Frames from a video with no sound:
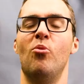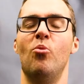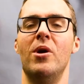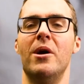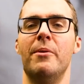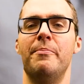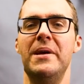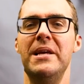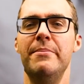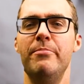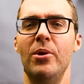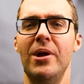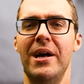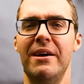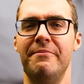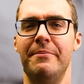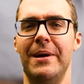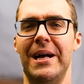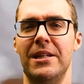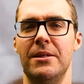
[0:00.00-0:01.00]
Where people
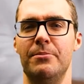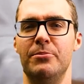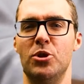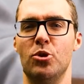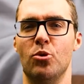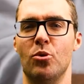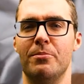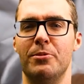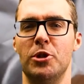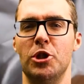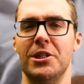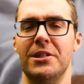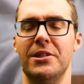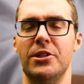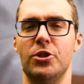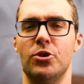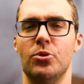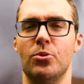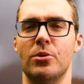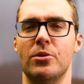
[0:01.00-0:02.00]
have malabsorption
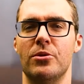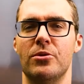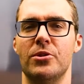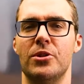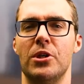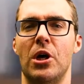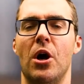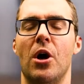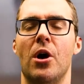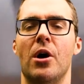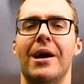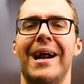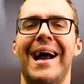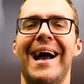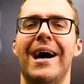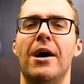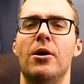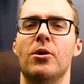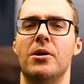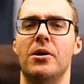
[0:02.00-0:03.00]
disorders are
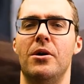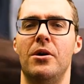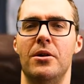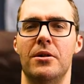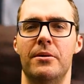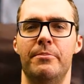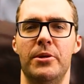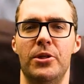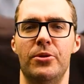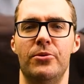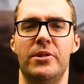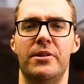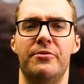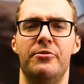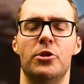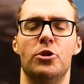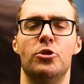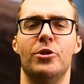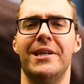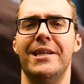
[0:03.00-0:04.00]
alcohol abuse.
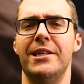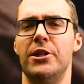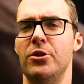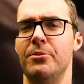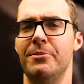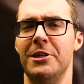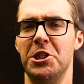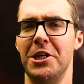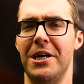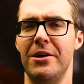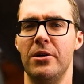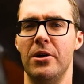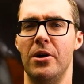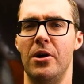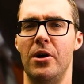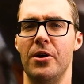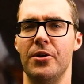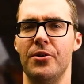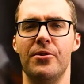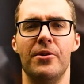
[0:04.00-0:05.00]
If you're drinking too much
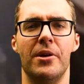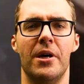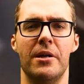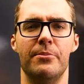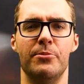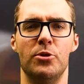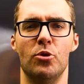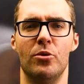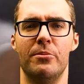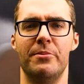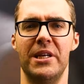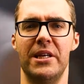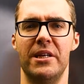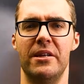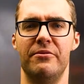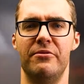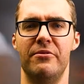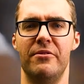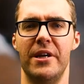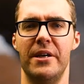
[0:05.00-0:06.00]
alcohol, you're not absorbing
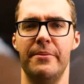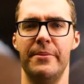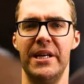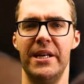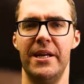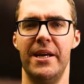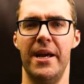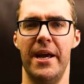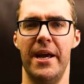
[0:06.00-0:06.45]
enough vitamin